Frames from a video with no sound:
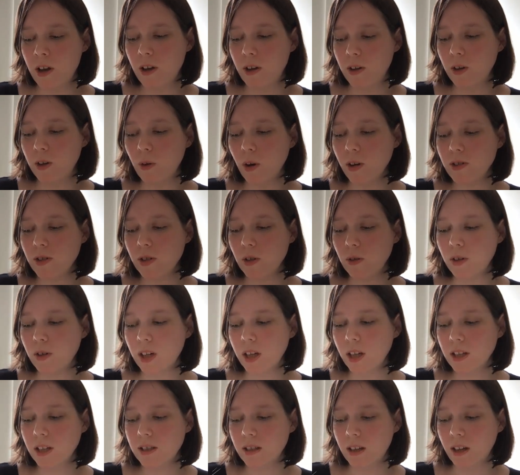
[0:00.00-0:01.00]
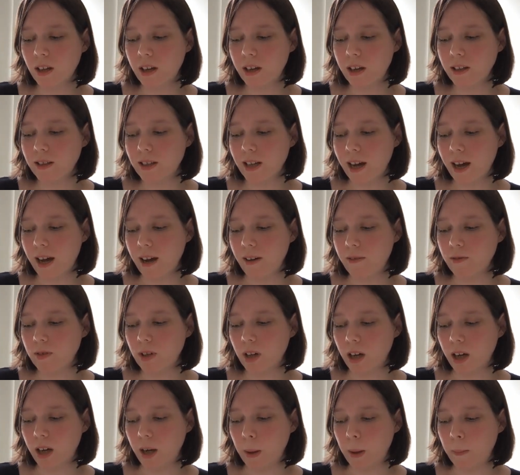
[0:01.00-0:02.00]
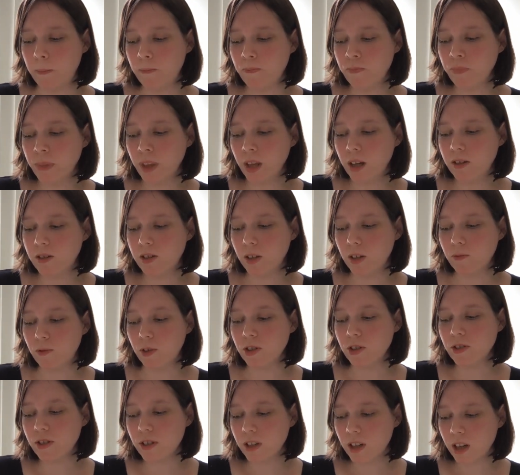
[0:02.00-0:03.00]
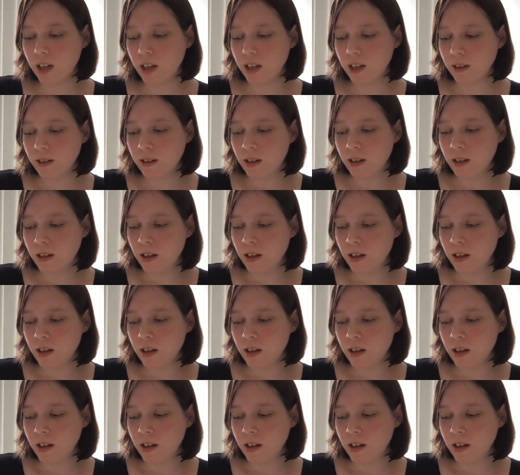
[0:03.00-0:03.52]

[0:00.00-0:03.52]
You also need to have diversity.